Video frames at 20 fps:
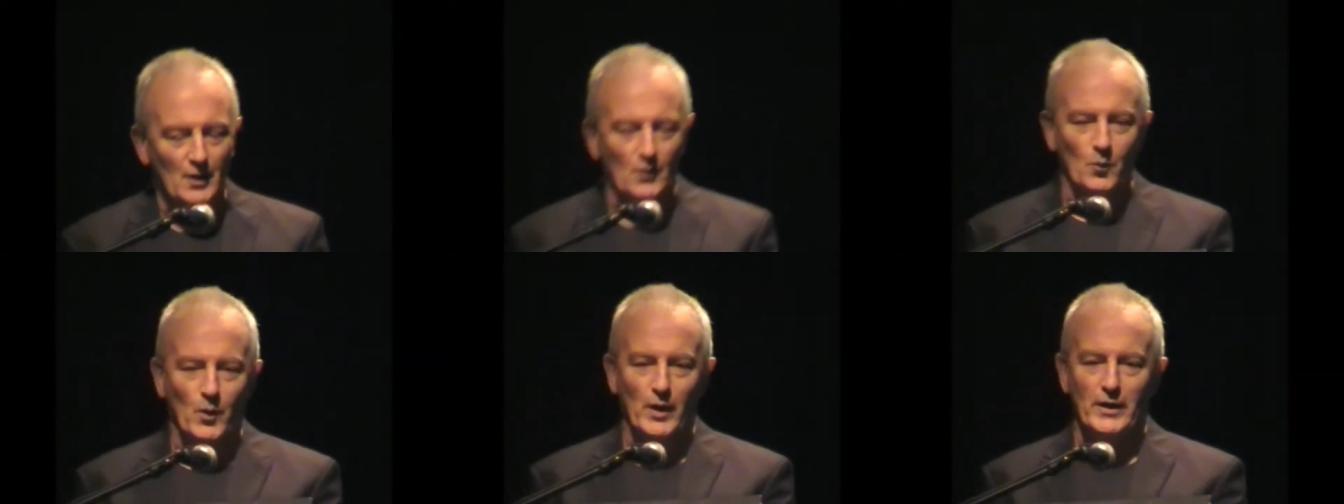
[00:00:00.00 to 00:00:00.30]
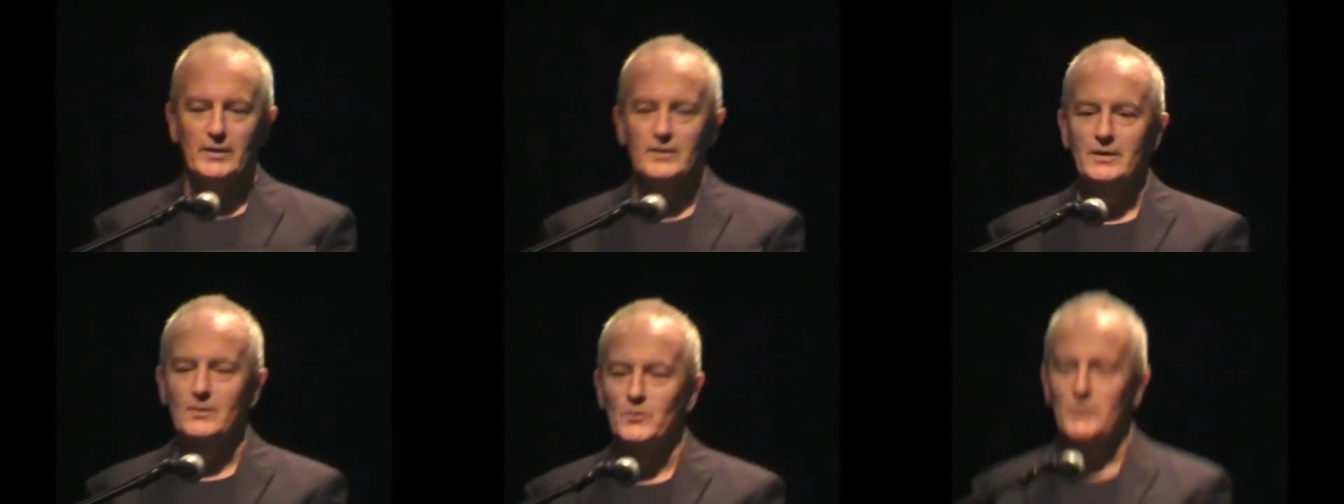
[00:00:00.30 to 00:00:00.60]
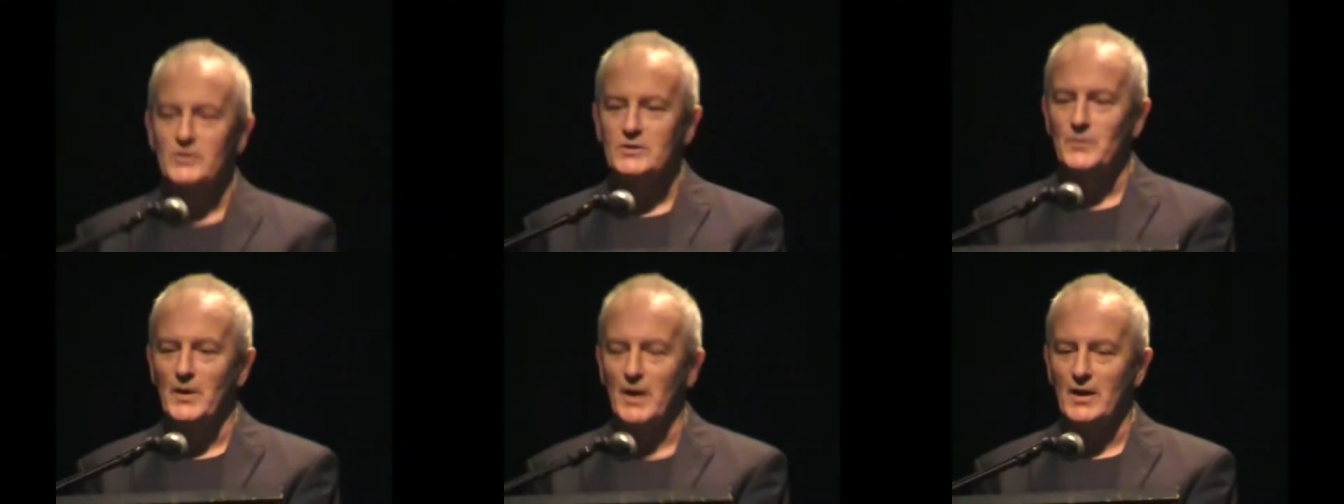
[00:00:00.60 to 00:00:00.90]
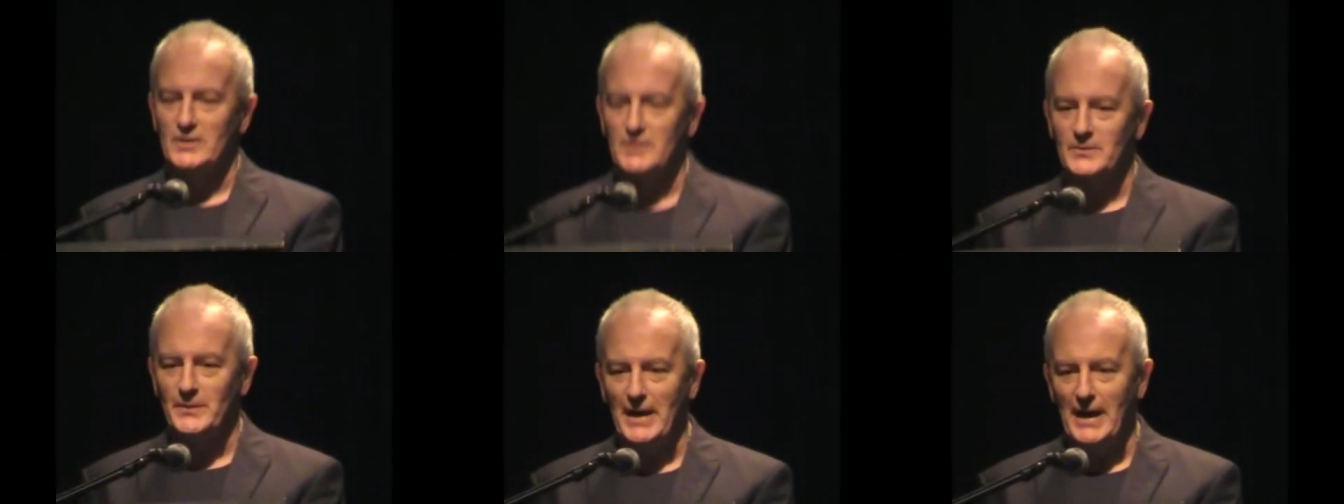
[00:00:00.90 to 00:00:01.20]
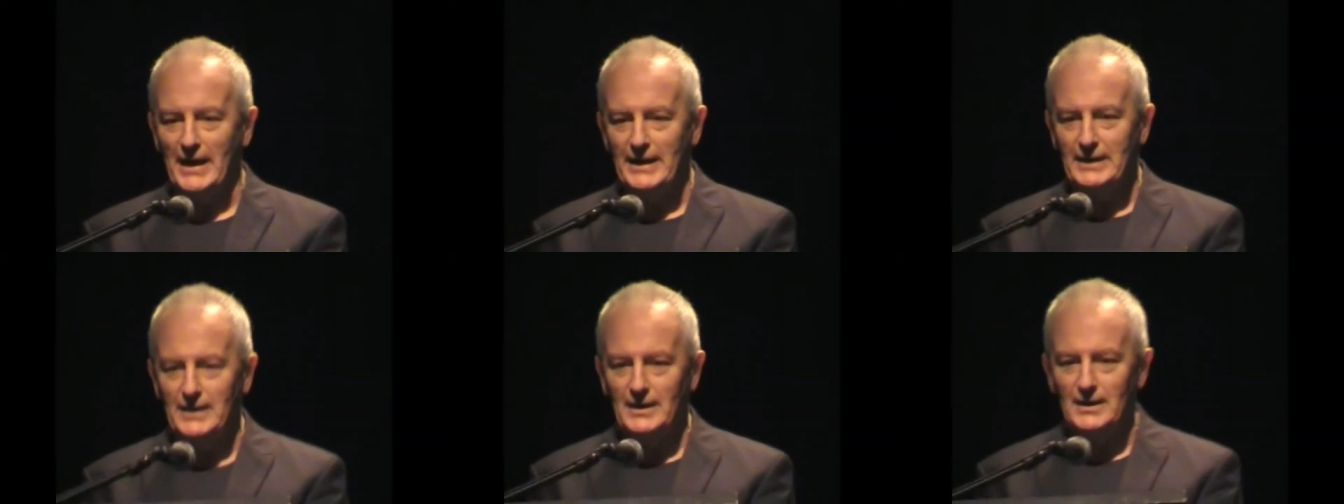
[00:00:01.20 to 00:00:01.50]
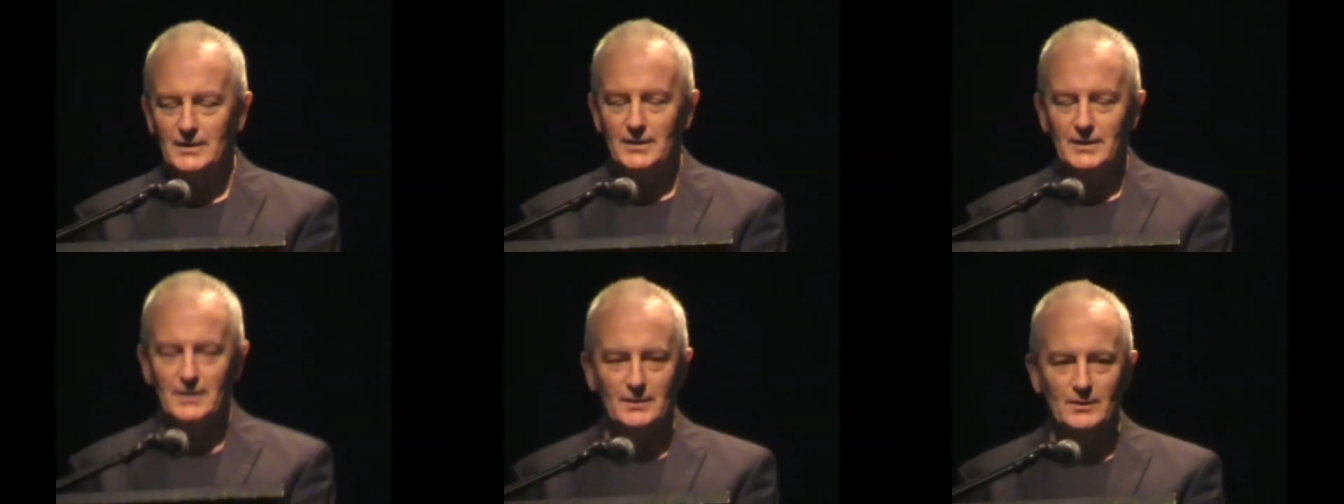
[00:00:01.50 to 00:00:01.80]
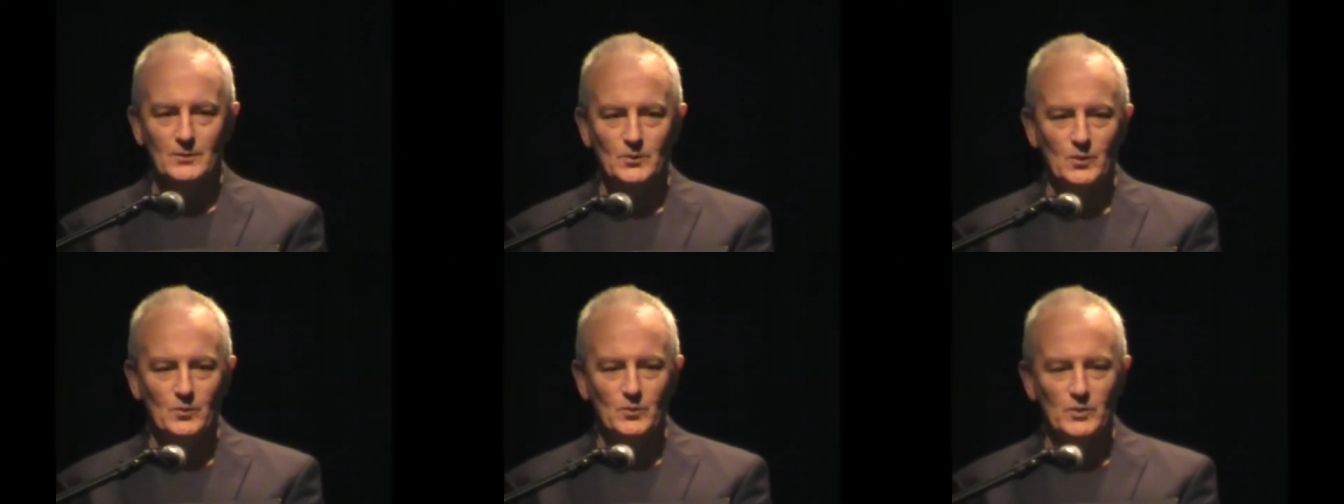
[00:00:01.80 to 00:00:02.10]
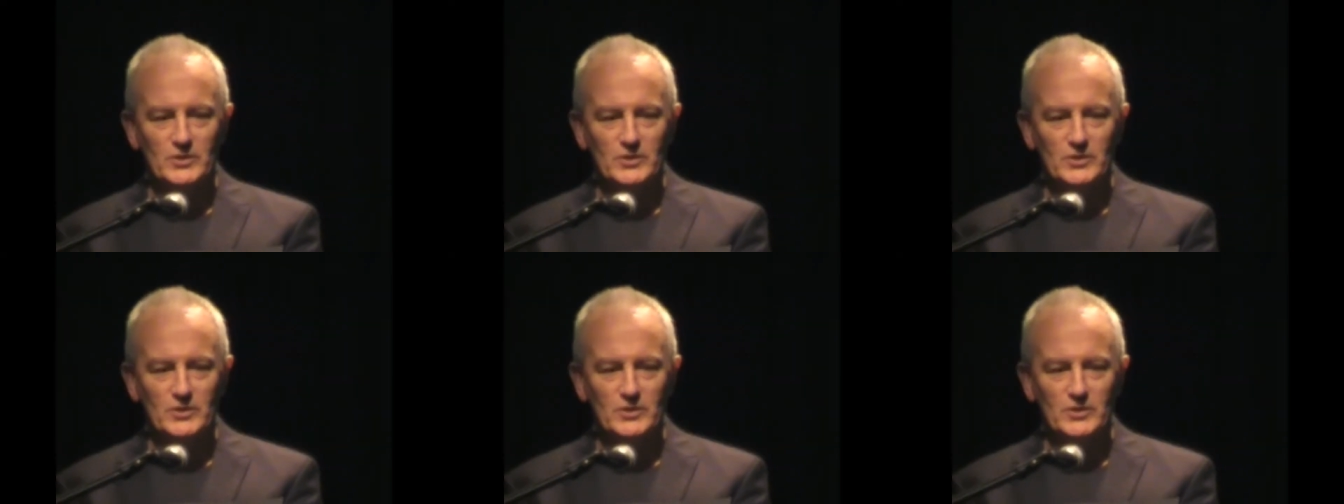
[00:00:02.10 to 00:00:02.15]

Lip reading: One of them was Maurice Mahony, and the other one